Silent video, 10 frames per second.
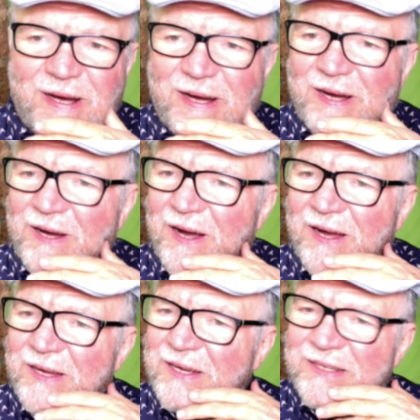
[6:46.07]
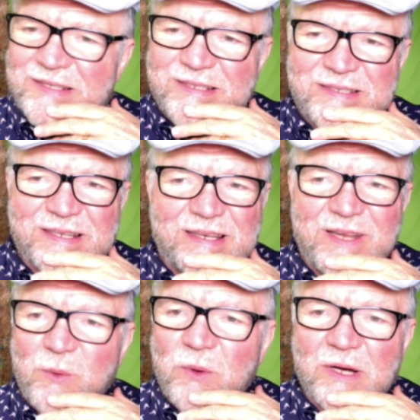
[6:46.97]
It's a
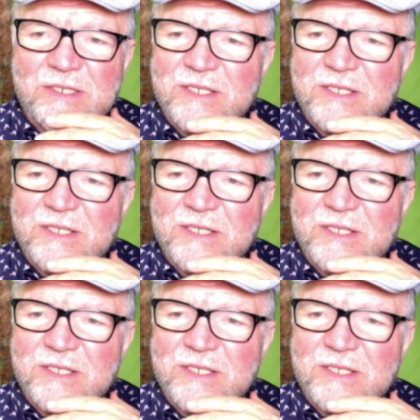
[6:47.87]
neat watch.